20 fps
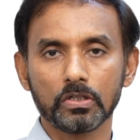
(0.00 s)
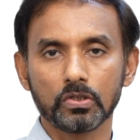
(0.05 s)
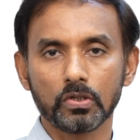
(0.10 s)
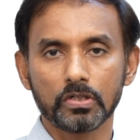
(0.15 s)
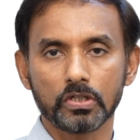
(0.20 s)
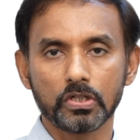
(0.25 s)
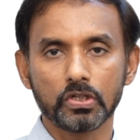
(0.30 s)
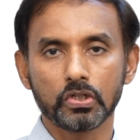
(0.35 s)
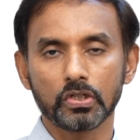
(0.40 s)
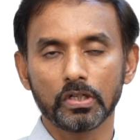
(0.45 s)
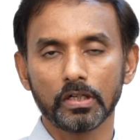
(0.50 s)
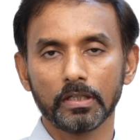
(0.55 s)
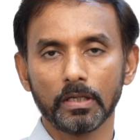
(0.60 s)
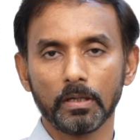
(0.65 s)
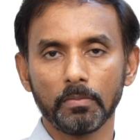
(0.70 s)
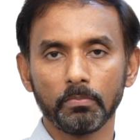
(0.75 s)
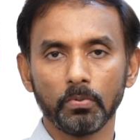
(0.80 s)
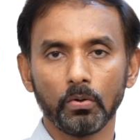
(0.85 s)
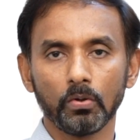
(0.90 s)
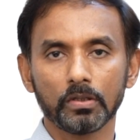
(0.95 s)
So essentially the
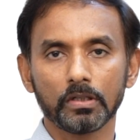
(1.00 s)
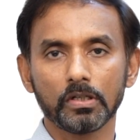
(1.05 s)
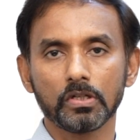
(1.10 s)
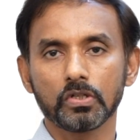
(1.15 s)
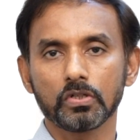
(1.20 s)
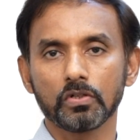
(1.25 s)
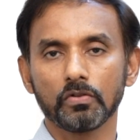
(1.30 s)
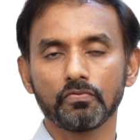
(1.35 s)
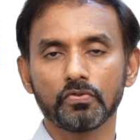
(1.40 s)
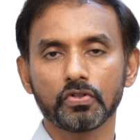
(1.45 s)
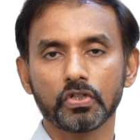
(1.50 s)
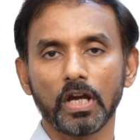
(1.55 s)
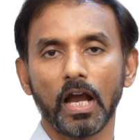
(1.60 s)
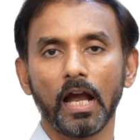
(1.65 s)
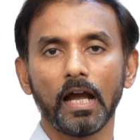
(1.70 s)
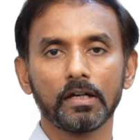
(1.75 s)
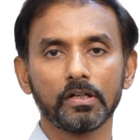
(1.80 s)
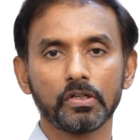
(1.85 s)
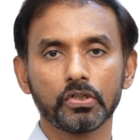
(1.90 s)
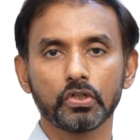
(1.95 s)
importance of
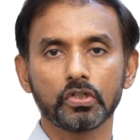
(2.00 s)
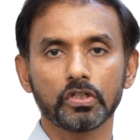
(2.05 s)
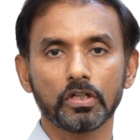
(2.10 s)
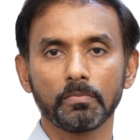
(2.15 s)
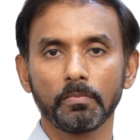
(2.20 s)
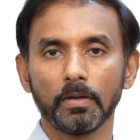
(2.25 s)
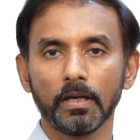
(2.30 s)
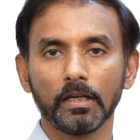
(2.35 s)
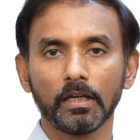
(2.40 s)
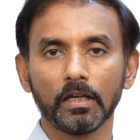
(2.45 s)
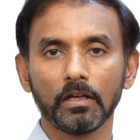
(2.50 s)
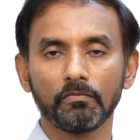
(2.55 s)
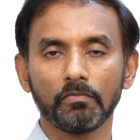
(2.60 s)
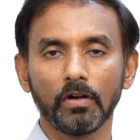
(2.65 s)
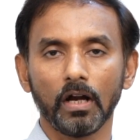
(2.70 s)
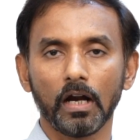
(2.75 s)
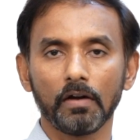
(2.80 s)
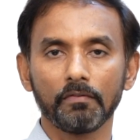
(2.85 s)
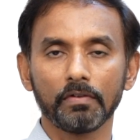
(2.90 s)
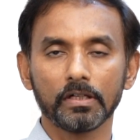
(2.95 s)
shared decision making,
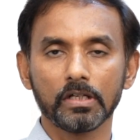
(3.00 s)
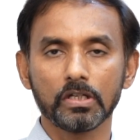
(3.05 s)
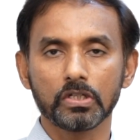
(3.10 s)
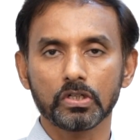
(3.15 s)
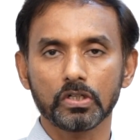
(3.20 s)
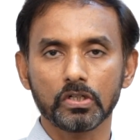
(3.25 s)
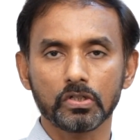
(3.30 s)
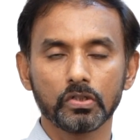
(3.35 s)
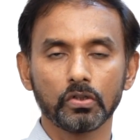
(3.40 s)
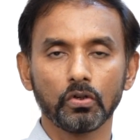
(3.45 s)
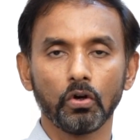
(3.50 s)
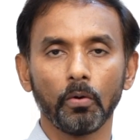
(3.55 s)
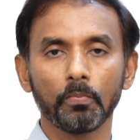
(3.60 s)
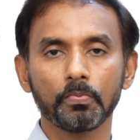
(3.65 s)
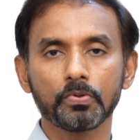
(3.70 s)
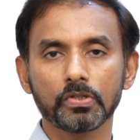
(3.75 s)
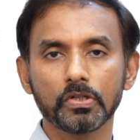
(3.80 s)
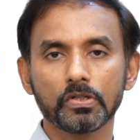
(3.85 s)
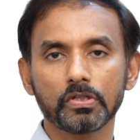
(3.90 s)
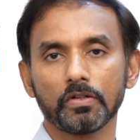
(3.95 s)
where we discussed the
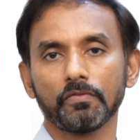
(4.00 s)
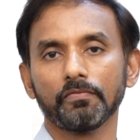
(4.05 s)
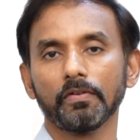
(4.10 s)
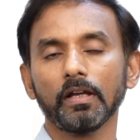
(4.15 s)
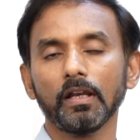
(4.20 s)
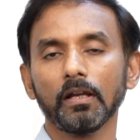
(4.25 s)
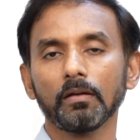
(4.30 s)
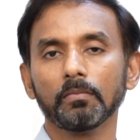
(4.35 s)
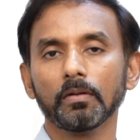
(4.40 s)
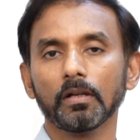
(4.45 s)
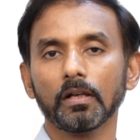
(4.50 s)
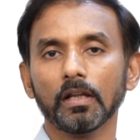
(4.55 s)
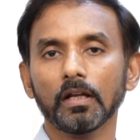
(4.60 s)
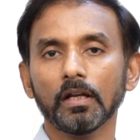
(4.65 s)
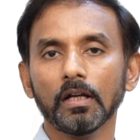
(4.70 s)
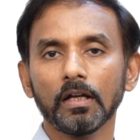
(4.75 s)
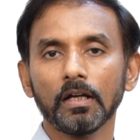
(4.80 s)
options available.